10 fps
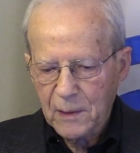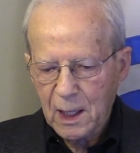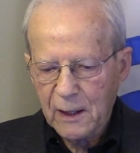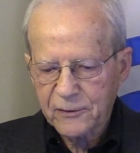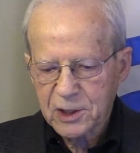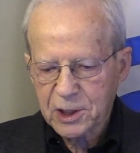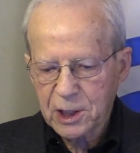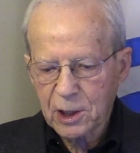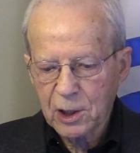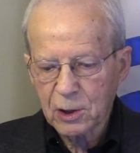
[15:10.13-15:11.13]
of
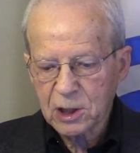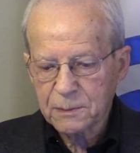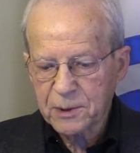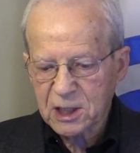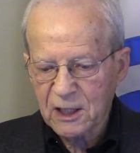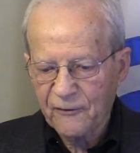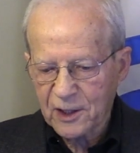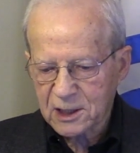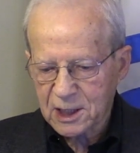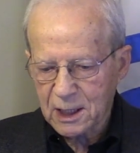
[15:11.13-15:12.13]

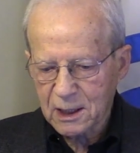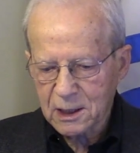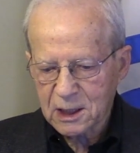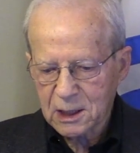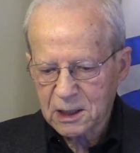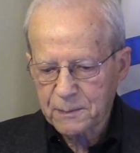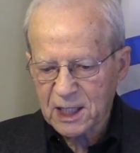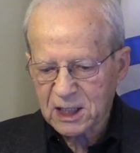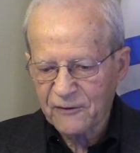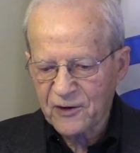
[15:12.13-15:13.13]

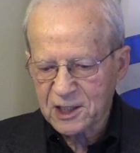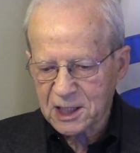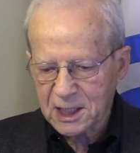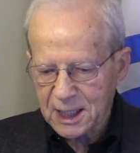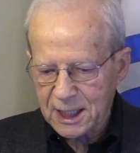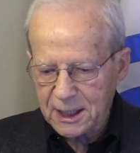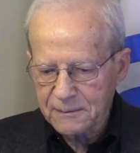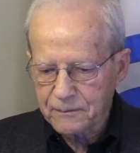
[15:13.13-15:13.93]
stereospecificity,